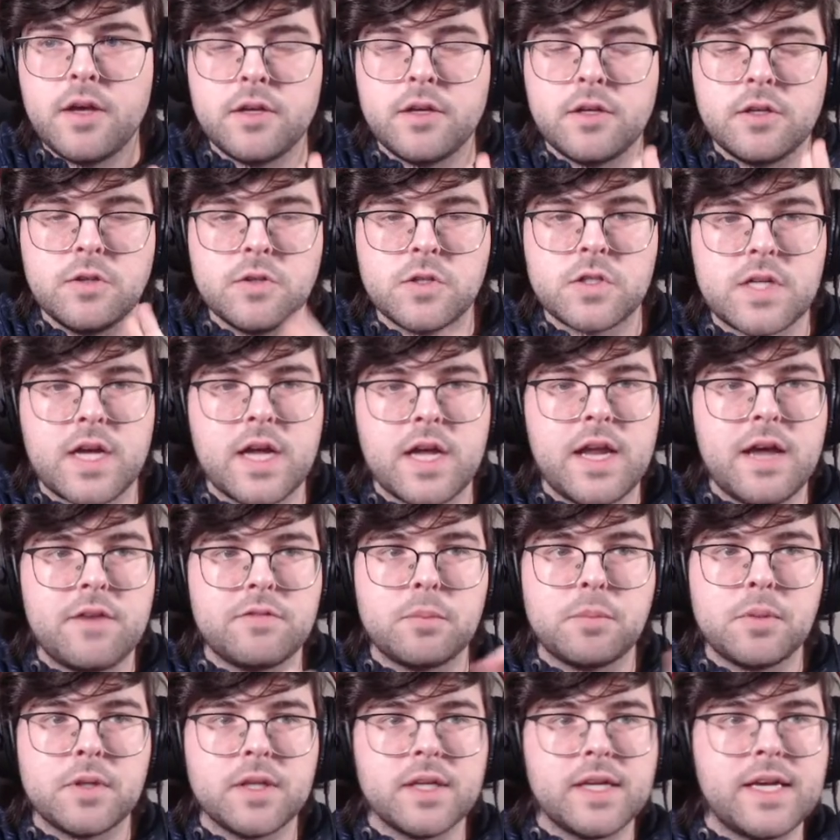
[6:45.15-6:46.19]
You just kind of have to
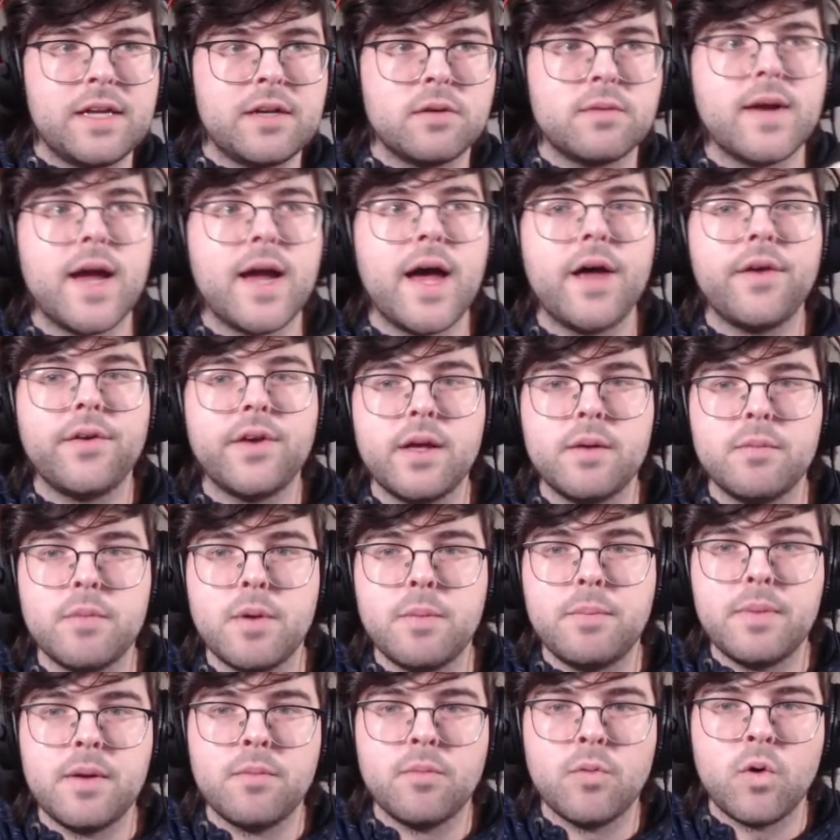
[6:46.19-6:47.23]
plan around him a
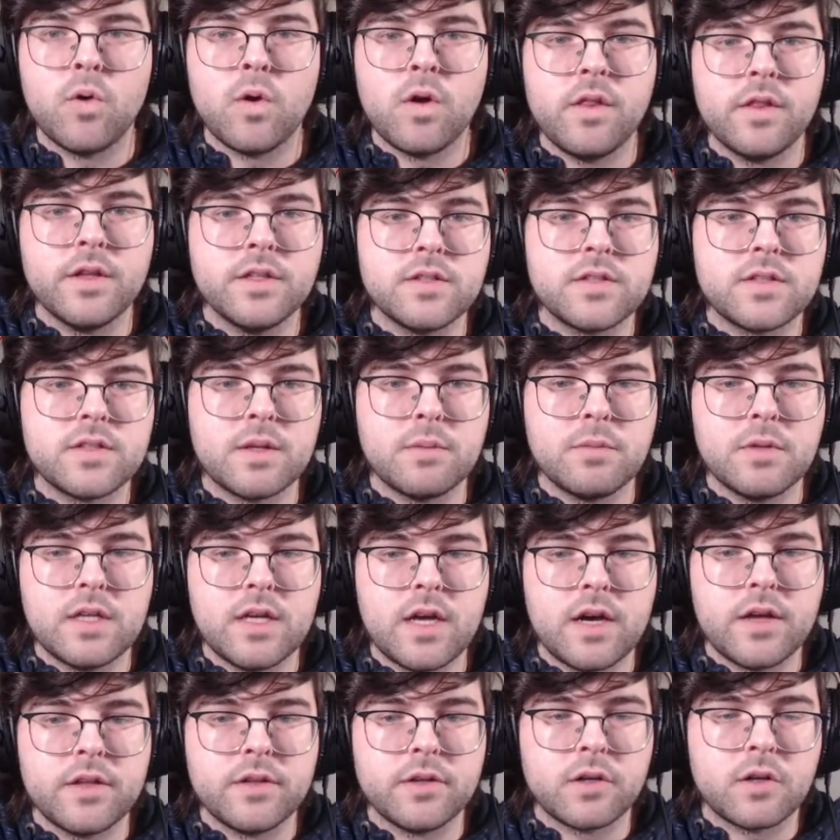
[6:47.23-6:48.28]
bit more than some of the
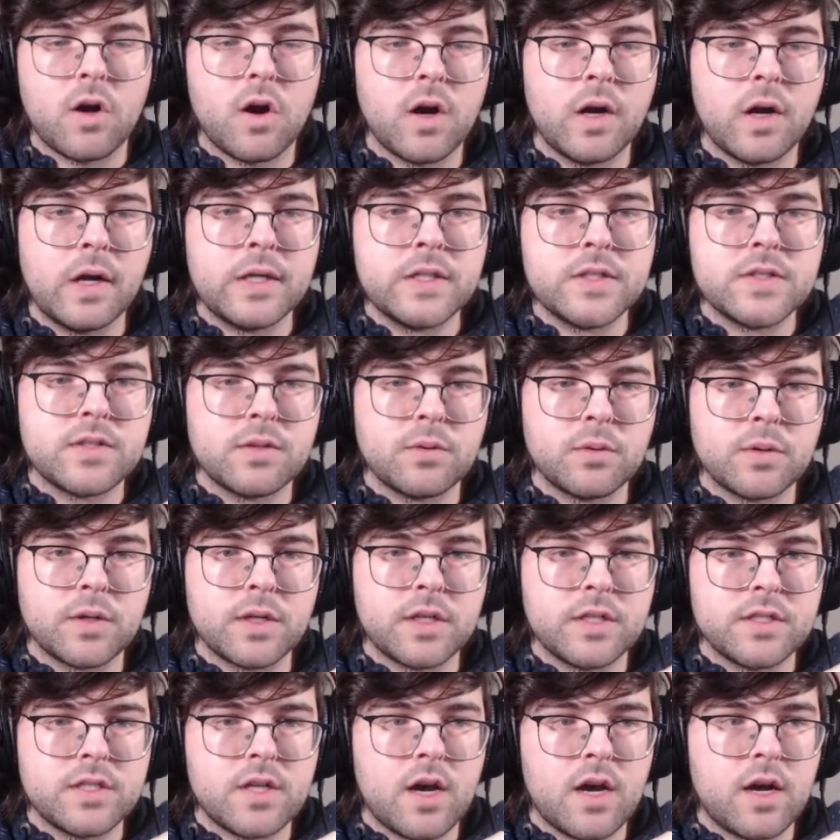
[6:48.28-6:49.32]
other cards that we're
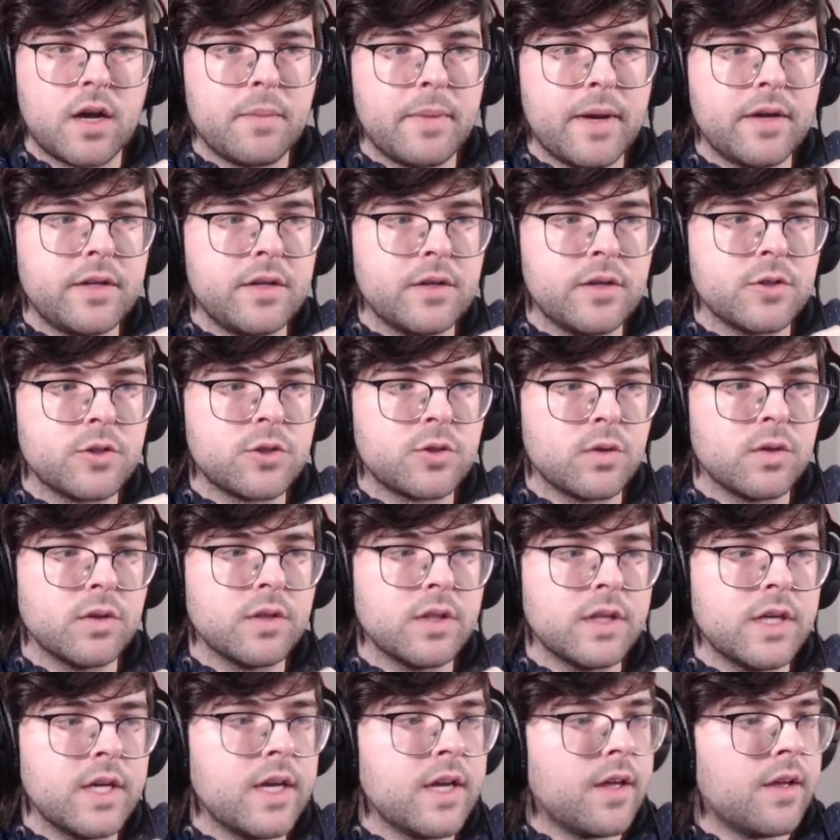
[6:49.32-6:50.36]
going to talk about here
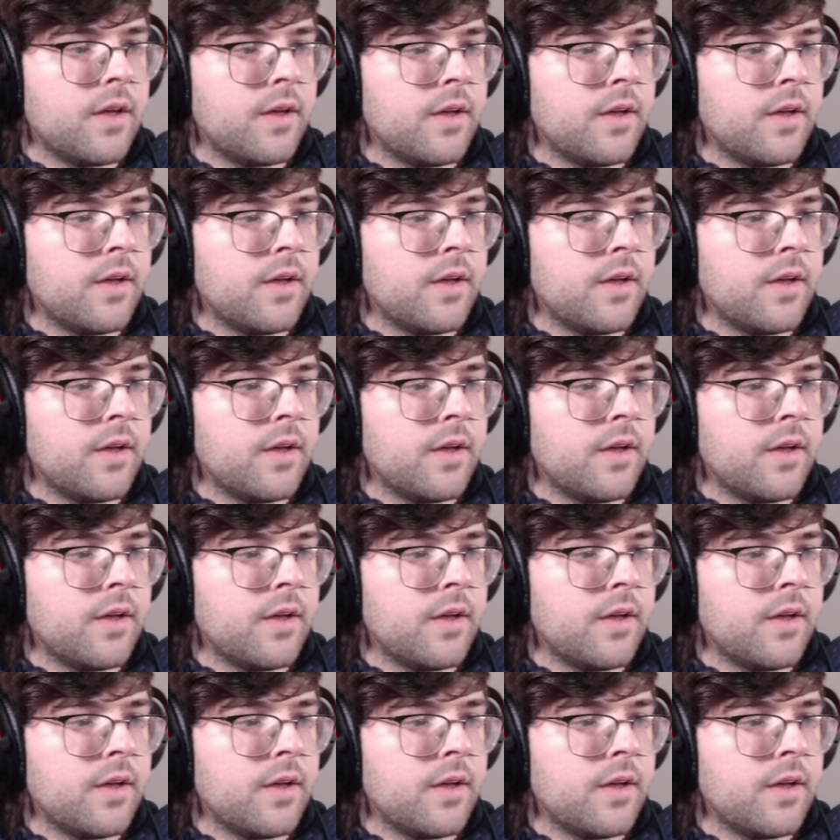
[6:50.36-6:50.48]
shortly.